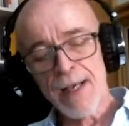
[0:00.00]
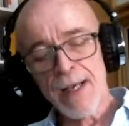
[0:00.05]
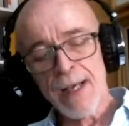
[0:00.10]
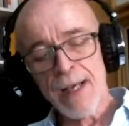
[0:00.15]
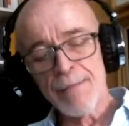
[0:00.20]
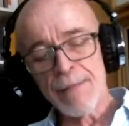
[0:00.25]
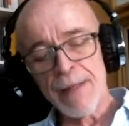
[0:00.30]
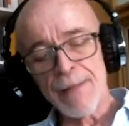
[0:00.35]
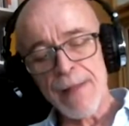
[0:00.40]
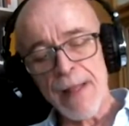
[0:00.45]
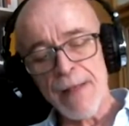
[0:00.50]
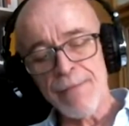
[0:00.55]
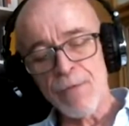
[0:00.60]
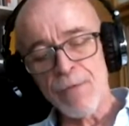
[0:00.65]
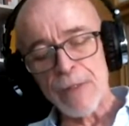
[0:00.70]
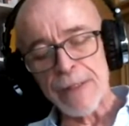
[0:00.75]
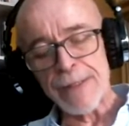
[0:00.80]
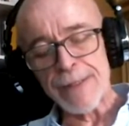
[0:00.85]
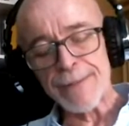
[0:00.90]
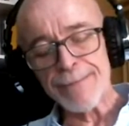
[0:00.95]
But that
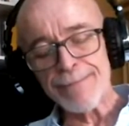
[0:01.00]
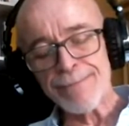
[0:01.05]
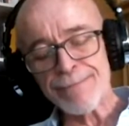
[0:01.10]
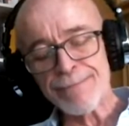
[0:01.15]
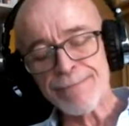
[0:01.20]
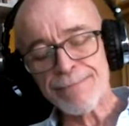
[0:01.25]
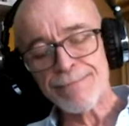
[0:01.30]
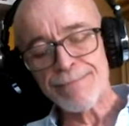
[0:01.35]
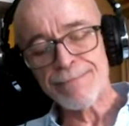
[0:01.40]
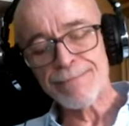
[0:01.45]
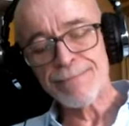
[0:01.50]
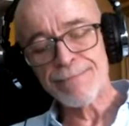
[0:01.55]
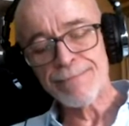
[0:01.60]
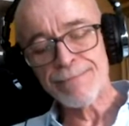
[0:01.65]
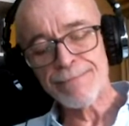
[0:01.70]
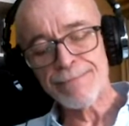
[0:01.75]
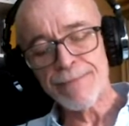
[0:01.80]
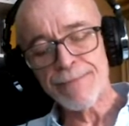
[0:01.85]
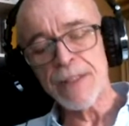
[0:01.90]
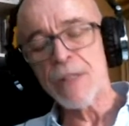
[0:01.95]
voice,
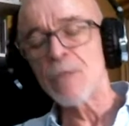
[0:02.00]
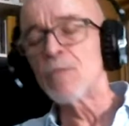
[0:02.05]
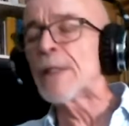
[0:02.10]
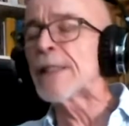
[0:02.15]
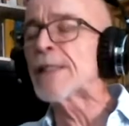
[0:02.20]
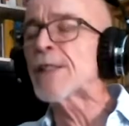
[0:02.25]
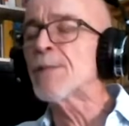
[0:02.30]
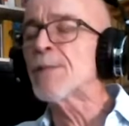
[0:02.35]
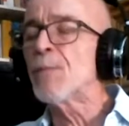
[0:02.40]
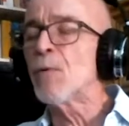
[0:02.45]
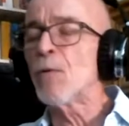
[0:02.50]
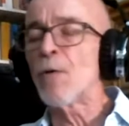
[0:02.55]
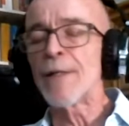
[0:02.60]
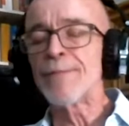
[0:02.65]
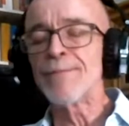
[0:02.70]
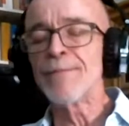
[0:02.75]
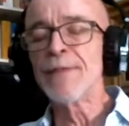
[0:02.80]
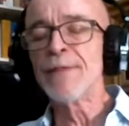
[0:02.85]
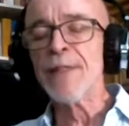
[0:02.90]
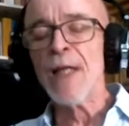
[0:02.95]
erased boy,
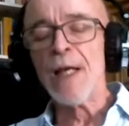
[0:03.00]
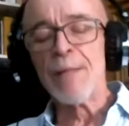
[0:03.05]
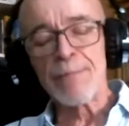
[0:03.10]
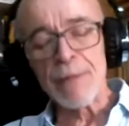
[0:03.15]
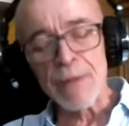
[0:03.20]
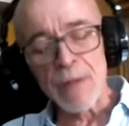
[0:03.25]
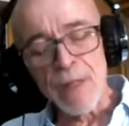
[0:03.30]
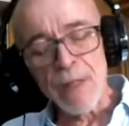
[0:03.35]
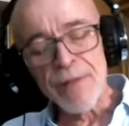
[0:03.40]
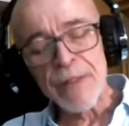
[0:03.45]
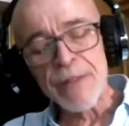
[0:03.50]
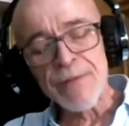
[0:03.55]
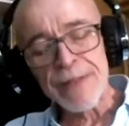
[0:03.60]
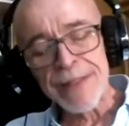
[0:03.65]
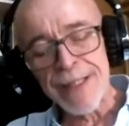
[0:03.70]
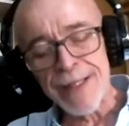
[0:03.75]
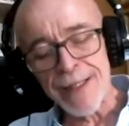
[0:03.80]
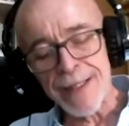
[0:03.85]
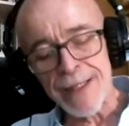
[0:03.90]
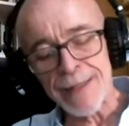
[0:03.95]
beloved of
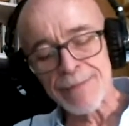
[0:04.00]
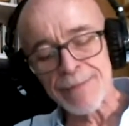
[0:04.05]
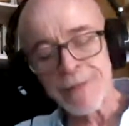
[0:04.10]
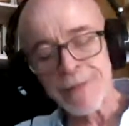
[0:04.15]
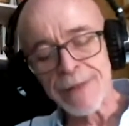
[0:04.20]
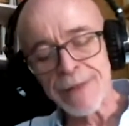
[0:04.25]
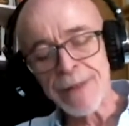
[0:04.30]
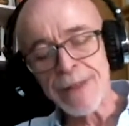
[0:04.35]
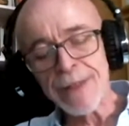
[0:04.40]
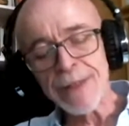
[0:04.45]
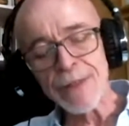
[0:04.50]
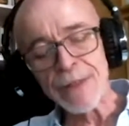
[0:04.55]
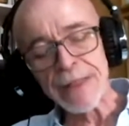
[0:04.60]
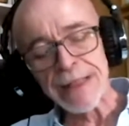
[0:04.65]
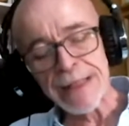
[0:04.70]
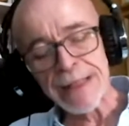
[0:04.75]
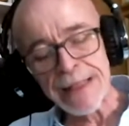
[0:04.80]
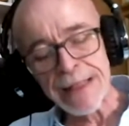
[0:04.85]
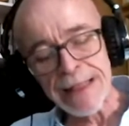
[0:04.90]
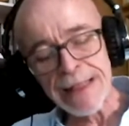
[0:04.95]
time, who did
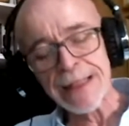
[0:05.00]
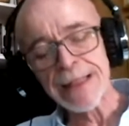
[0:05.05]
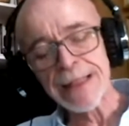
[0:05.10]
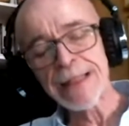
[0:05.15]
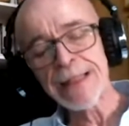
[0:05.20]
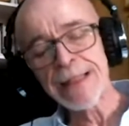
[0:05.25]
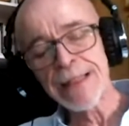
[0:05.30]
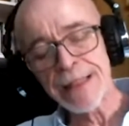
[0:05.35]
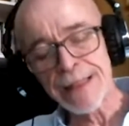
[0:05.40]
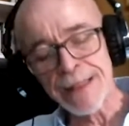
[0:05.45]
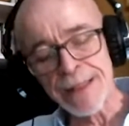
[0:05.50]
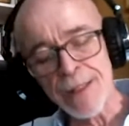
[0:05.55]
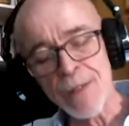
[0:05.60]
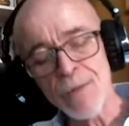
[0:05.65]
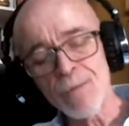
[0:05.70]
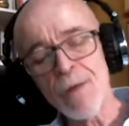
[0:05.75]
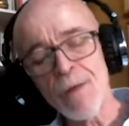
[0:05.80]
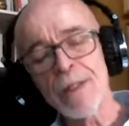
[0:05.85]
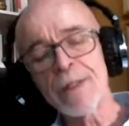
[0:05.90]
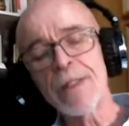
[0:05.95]
nothing to no
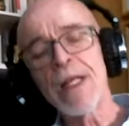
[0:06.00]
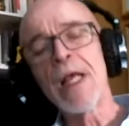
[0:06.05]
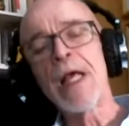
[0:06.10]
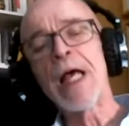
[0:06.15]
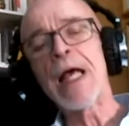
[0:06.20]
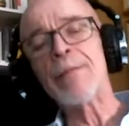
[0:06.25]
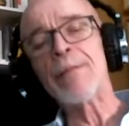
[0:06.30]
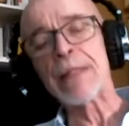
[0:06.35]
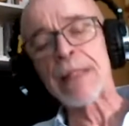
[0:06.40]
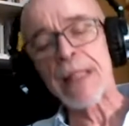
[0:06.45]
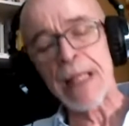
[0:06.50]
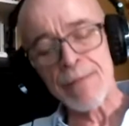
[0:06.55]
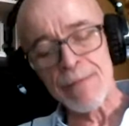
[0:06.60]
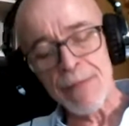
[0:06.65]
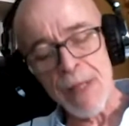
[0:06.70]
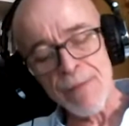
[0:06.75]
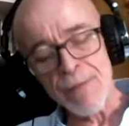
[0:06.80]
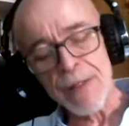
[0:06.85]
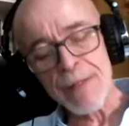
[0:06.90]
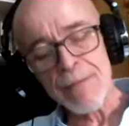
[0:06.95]
one and became
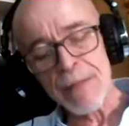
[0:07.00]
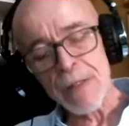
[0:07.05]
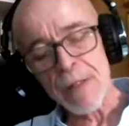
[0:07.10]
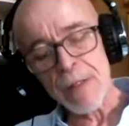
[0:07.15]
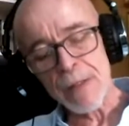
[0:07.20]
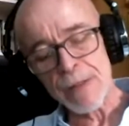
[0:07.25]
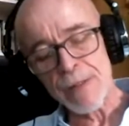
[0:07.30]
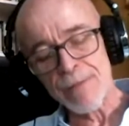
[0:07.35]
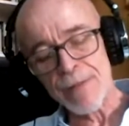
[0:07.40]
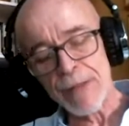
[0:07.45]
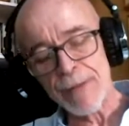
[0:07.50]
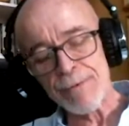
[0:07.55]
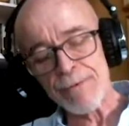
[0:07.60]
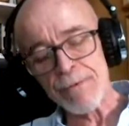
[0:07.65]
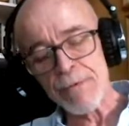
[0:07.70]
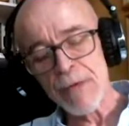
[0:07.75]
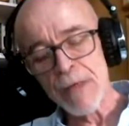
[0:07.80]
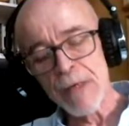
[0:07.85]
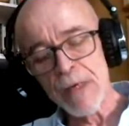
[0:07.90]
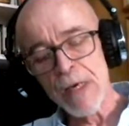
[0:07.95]
nothing because of it,
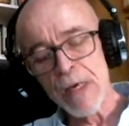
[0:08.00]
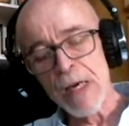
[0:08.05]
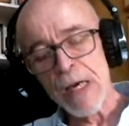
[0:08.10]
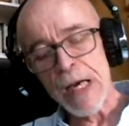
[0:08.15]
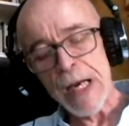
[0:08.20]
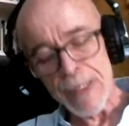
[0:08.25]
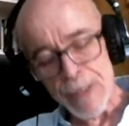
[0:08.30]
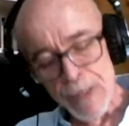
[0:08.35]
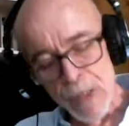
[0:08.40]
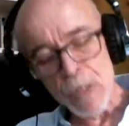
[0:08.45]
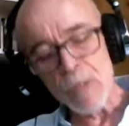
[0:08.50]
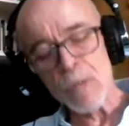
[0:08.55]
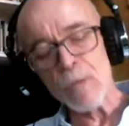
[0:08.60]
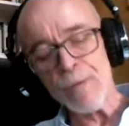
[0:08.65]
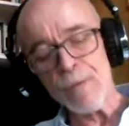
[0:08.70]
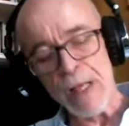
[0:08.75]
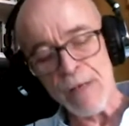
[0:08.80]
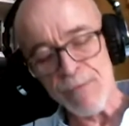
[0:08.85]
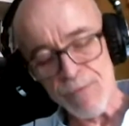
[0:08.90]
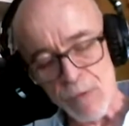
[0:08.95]
I know
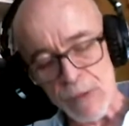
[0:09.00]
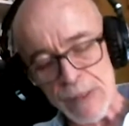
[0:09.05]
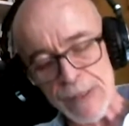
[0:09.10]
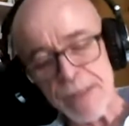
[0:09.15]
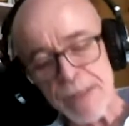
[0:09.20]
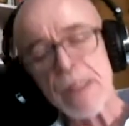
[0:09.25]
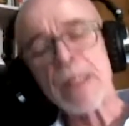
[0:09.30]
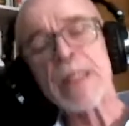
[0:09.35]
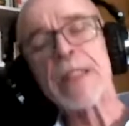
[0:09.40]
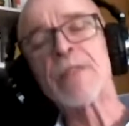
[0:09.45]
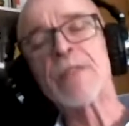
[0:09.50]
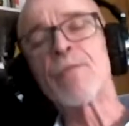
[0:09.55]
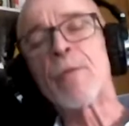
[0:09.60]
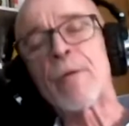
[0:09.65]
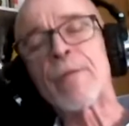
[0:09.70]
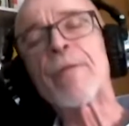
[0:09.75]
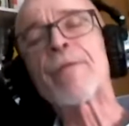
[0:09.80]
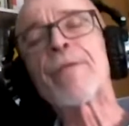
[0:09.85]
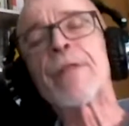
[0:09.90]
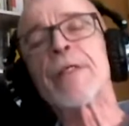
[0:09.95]
that voice is one of the
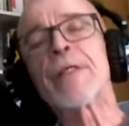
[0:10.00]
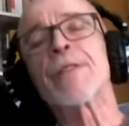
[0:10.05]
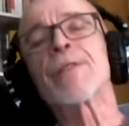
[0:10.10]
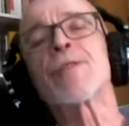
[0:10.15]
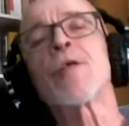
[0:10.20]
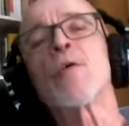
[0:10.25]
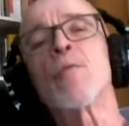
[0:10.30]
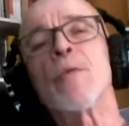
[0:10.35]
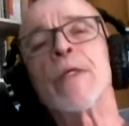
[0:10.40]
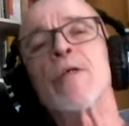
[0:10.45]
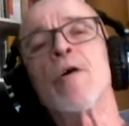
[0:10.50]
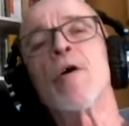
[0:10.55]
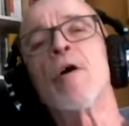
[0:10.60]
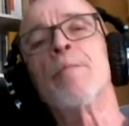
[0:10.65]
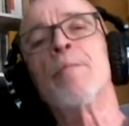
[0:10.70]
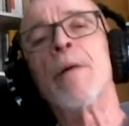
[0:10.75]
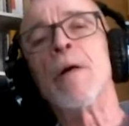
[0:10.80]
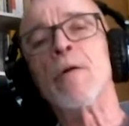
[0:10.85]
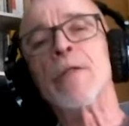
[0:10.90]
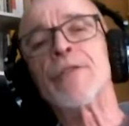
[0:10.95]
things we call
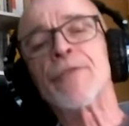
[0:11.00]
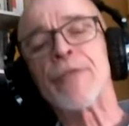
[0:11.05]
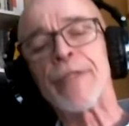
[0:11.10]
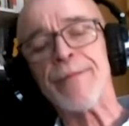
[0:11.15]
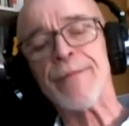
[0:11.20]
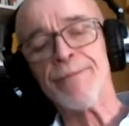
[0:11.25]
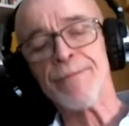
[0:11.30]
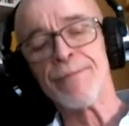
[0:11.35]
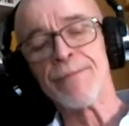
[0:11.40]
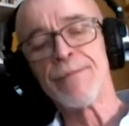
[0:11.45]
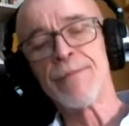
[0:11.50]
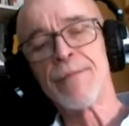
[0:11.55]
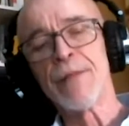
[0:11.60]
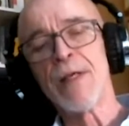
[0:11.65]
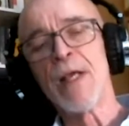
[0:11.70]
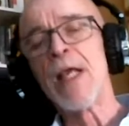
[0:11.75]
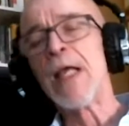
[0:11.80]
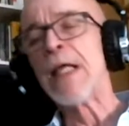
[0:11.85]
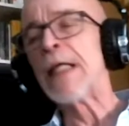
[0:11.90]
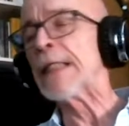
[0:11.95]
poetry.
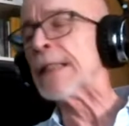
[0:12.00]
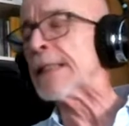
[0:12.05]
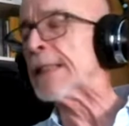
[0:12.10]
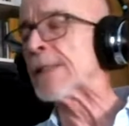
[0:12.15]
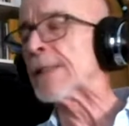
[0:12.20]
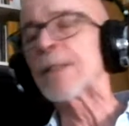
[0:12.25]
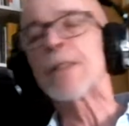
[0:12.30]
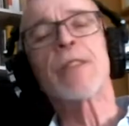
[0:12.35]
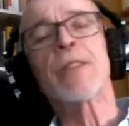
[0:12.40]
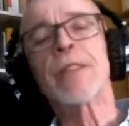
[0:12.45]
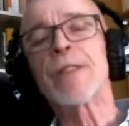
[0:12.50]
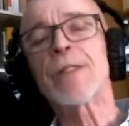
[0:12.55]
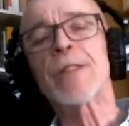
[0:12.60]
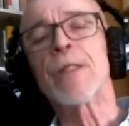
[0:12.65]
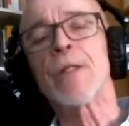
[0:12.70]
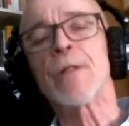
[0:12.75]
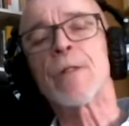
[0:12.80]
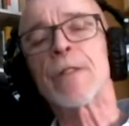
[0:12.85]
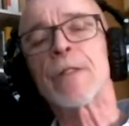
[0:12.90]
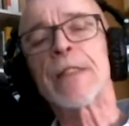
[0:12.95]
It isn't to his
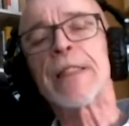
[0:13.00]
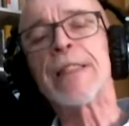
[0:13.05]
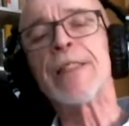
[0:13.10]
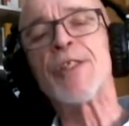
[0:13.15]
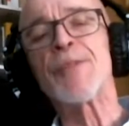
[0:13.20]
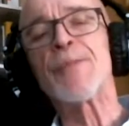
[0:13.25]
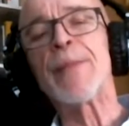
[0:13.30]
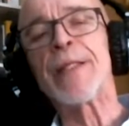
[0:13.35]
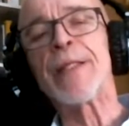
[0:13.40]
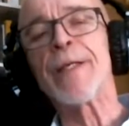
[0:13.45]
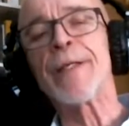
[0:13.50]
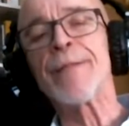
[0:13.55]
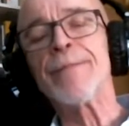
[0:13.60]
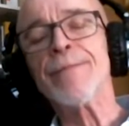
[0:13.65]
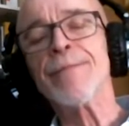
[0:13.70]
killer he's speaking.